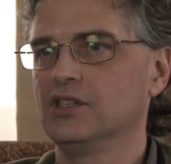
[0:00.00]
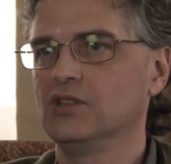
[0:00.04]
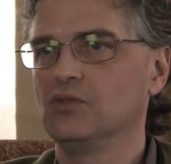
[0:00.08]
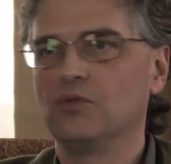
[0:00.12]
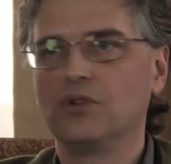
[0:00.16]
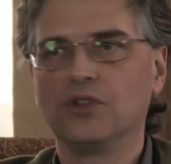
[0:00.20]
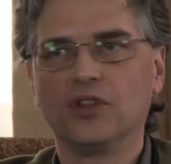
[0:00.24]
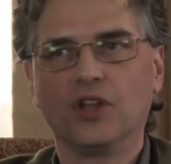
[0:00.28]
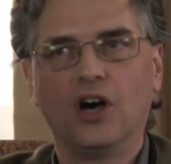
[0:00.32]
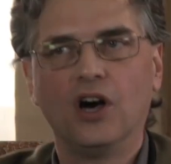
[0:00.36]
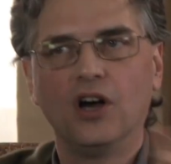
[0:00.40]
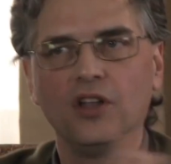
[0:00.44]

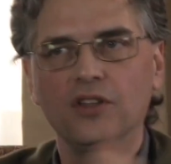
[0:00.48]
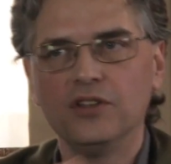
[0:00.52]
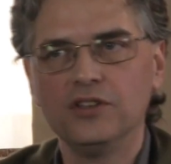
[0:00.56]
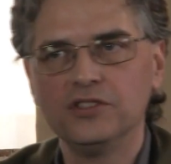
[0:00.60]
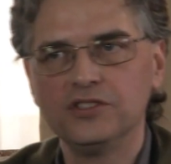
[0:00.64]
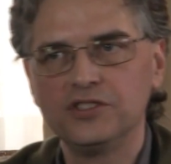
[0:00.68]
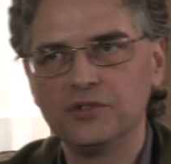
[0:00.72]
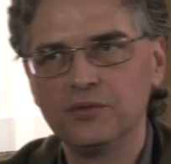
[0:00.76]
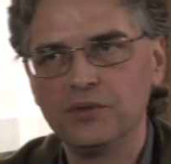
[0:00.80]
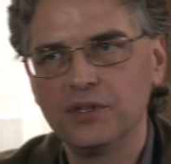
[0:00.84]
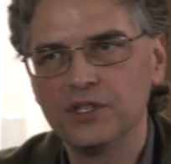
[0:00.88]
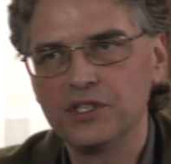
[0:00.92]
with all
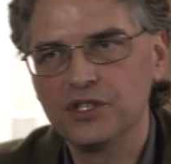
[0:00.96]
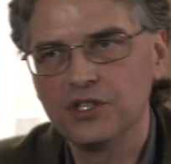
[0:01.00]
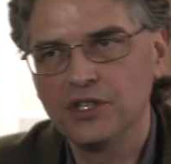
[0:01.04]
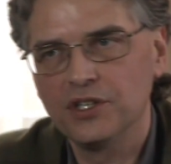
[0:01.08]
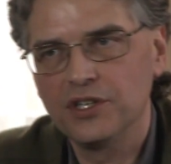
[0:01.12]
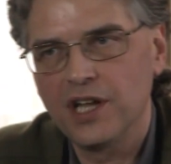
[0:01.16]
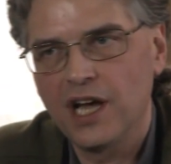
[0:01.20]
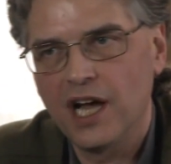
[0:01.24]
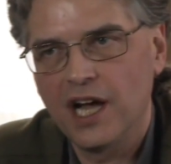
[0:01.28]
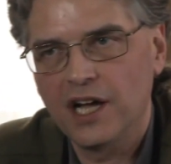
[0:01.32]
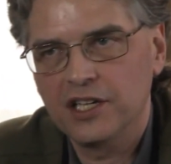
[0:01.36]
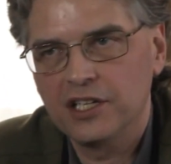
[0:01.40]
those original
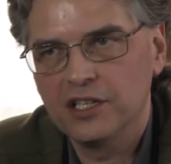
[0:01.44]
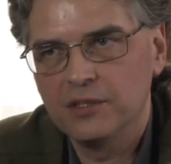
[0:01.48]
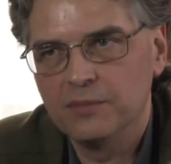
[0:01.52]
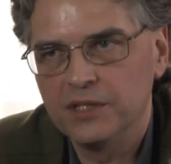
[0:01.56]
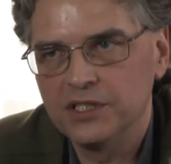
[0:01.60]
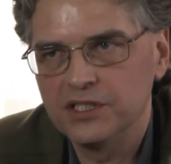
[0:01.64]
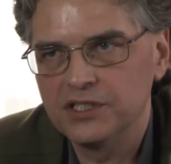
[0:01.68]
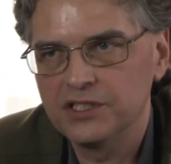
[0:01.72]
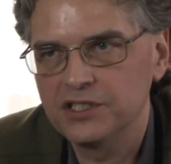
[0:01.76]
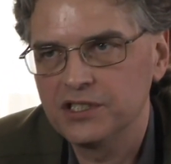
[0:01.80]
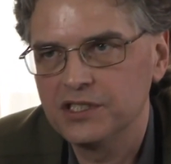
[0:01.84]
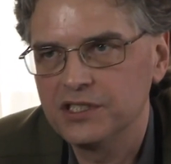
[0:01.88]

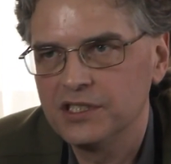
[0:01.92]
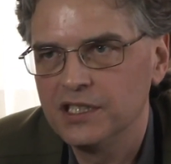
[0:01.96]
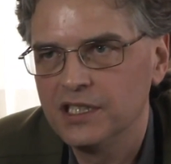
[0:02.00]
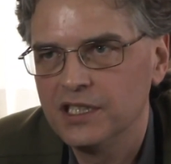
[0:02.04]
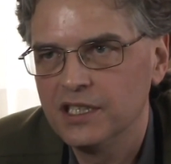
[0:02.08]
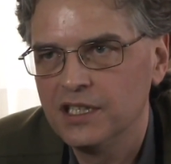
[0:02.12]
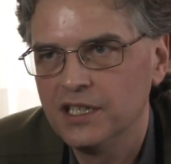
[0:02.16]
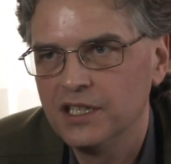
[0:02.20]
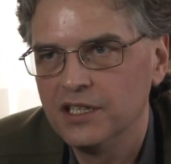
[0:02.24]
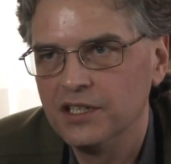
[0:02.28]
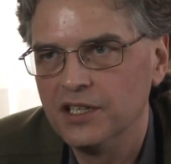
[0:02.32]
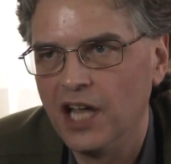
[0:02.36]
documents,
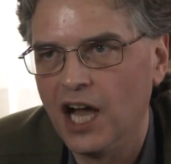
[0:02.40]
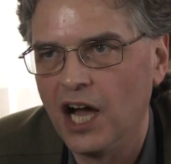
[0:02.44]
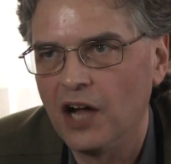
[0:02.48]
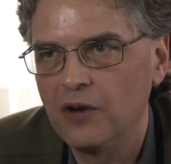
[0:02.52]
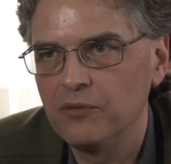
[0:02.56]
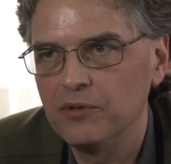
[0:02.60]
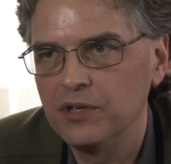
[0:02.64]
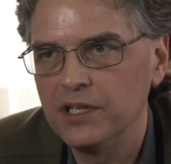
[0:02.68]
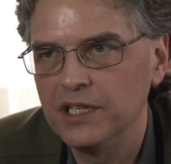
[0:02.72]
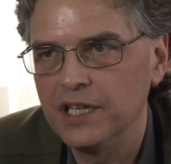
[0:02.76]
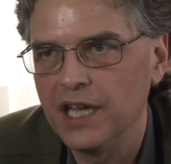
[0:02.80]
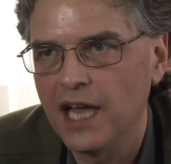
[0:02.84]
not
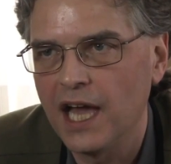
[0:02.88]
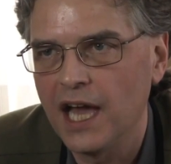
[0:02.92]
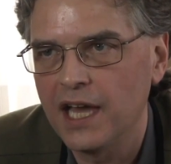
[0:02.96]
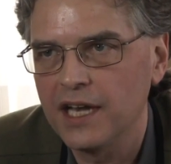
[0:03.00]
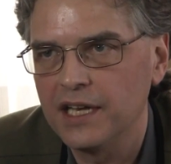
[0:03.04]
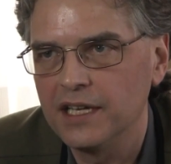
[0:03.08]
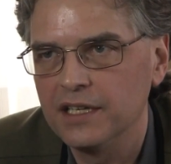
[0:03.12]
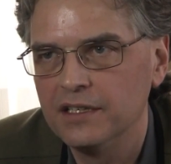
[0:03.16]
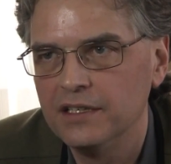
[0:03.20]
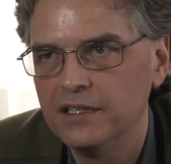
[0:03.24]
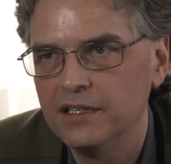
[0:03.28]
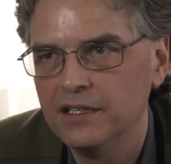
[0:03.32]

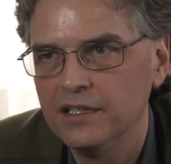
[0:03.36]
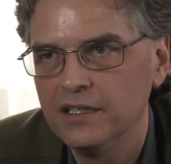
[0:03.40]
redated.